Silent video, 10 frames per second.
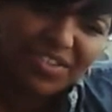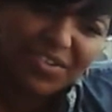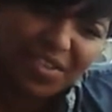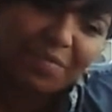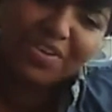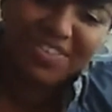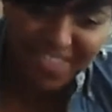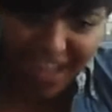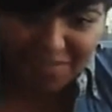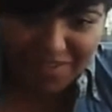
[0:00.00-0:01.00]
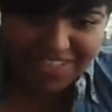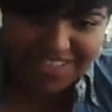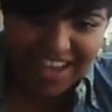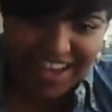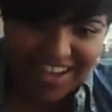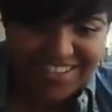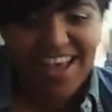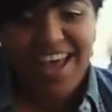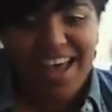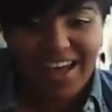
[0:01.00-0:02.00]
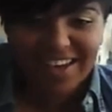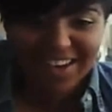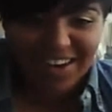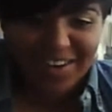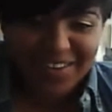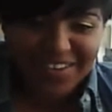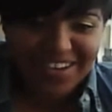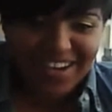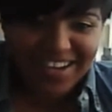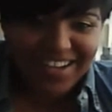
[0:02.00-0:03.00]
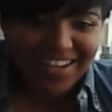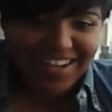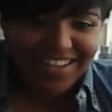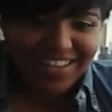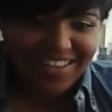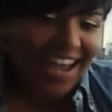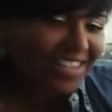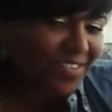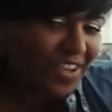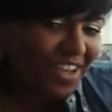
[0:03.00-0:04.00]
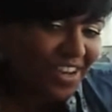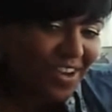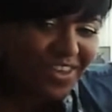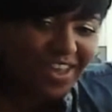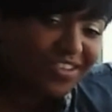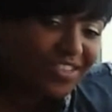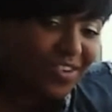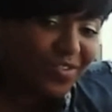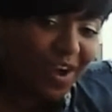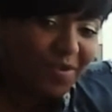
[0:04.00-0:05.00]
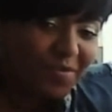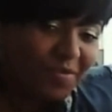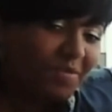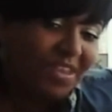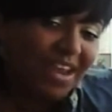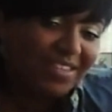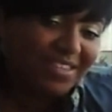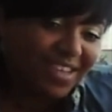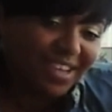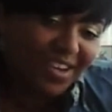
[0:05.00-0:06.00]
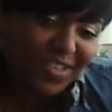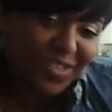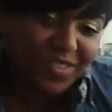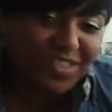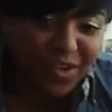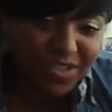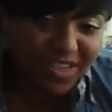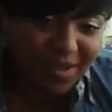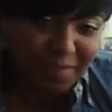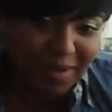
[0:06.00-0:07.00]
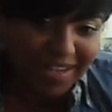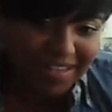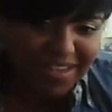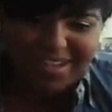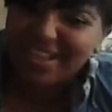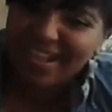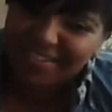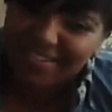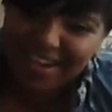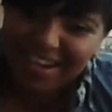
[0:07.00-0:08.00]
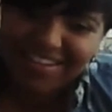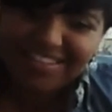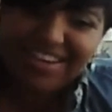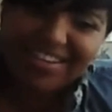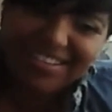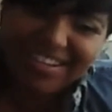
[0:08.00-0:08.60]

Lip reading: to them because they're having sex, and you know, the next thing you know, the girl's all right with it, but the next thing you know, she wants to cuddle in bed, and then that's a clear sign.